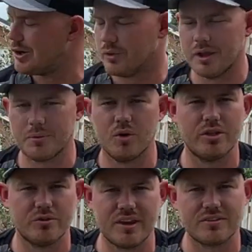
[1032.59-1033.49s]
really I'm going to
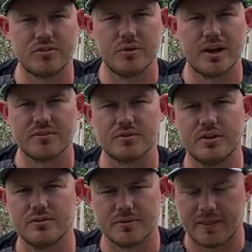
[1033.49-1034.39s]
those X2 and
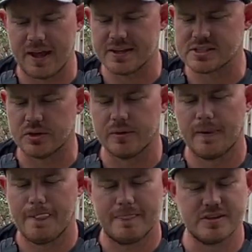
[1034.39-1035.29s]
X3s for that. So
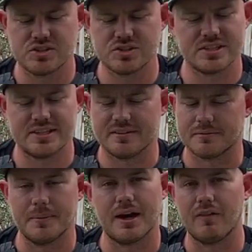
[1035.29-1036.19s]
this is just a
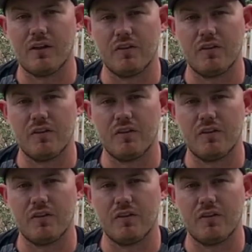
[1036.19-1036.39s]
disc, man.